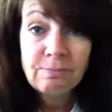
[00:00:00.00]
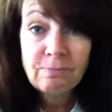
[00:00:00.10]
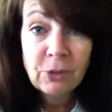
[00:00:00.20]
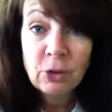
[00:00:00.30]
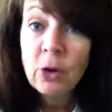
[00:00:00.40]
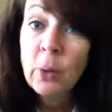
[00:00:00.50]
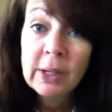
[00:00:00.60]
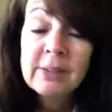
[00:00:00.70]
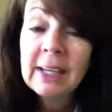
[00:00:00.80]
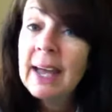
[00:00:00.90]
You're
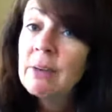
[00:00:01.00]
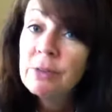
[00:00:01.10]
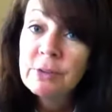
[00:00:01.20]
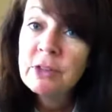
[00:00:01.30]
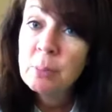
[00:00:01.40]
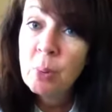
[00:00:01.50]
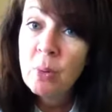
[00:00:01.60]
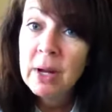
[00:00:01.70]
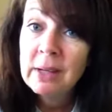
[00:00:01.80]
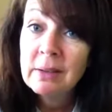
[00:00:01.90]
going to get 50
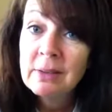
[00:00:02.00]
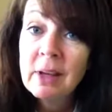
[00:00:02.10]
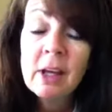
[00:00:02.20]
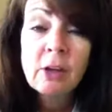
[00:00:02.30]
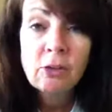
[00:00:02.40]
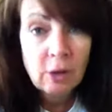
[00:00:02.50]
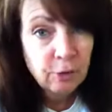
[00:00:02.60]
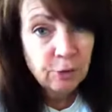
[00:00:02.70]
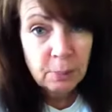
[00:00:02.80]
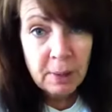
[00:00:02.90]
points
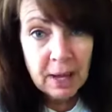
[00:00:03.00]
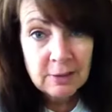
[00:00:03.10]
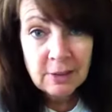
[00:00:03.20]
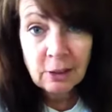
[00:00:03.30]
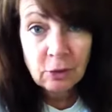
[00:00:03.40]
just for passing.